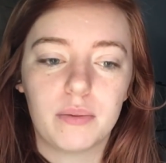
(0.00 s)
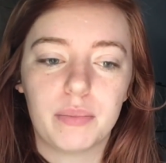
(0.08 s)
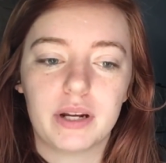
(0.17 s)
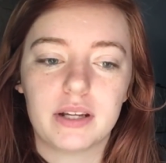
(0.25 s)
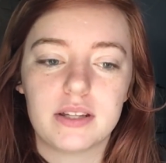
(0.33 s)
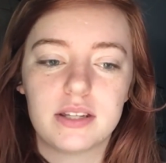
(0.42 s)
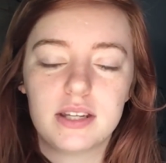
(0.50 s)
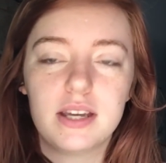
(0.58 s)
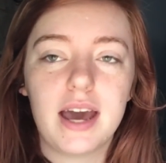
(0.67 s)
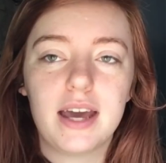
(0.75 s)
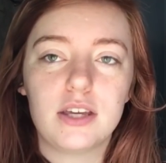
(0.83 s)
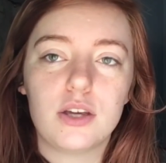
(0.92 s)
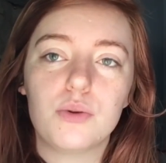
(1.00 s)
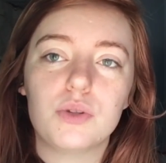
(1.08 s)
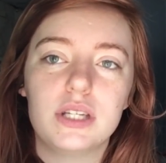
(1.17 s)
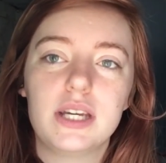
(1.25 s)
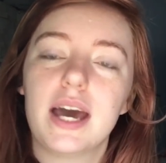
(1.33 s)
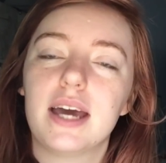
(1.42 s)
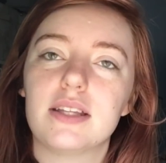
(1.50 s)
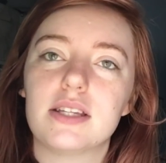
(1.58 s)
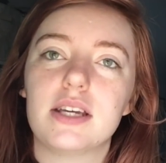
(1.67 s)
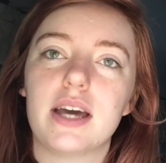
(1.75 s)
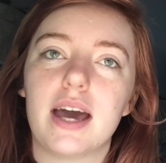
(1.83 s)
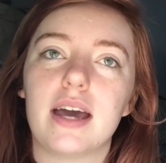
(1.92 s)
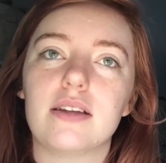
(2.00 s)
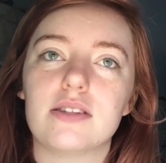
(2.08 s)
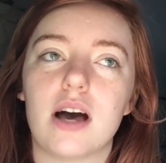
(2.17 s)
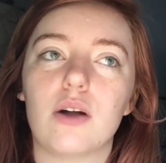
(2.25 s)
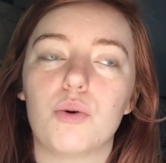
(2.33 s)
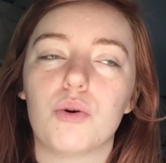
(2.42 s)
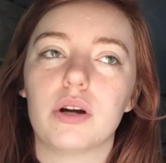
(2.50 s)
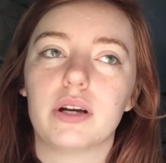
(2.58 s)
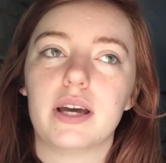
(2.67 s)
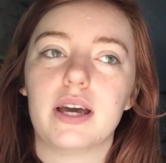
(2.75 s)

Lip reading: but it's caudata.org.